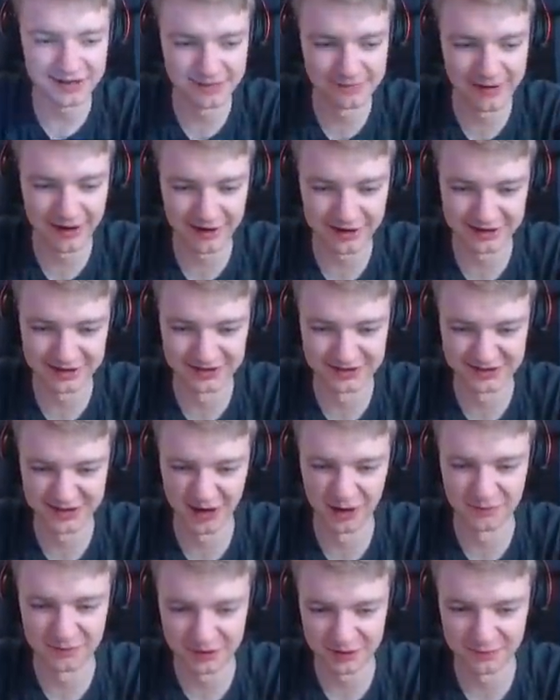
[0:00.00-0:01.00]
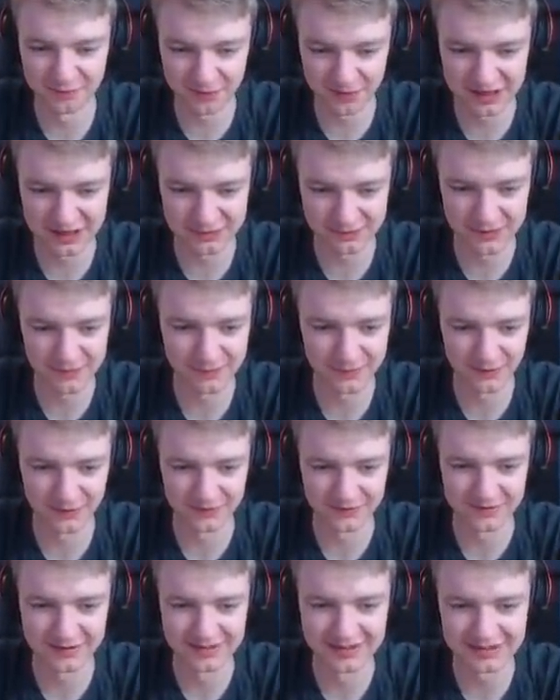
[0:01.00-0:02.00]
know the Americans don't, but the British
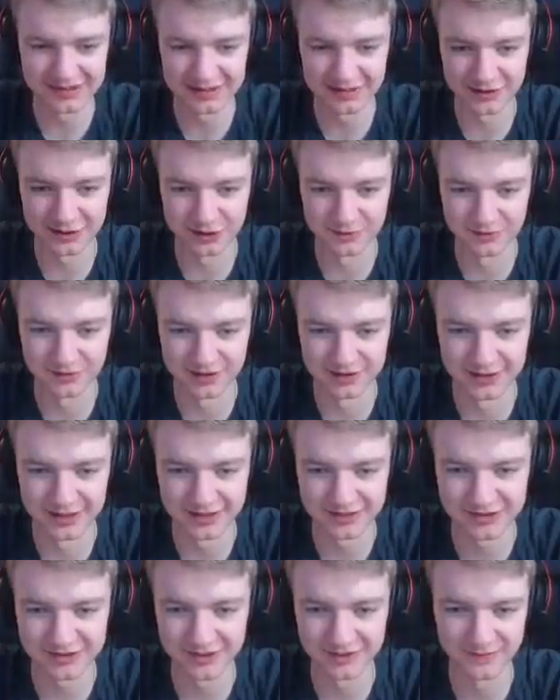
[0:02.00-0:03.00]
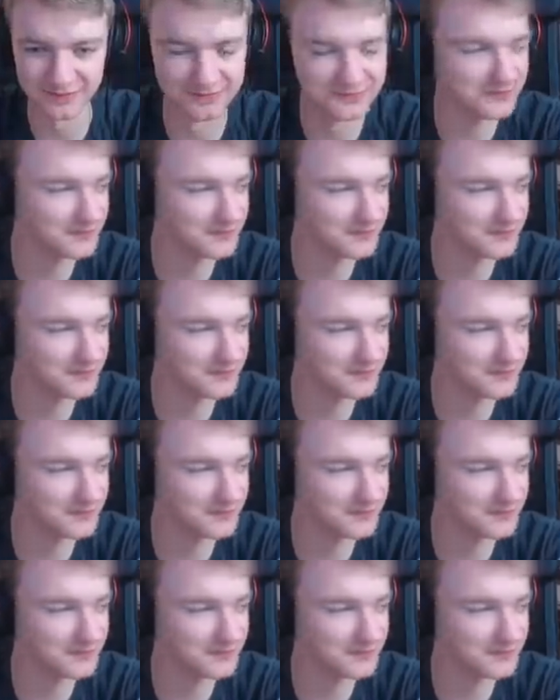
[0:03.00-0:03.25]
people see the humor in this.